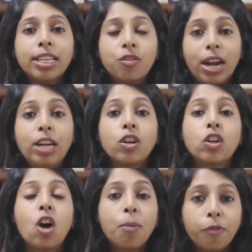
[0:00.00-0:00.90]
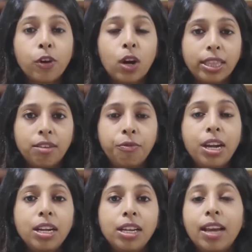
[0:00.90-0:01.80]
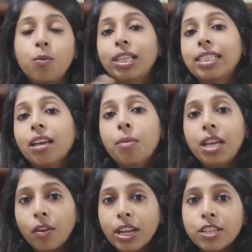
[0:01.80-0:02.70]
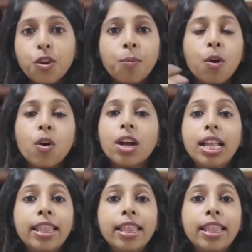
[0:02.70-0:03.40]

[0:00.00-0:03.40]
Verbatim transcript: is right on top of your author funnel and once somebody reads your book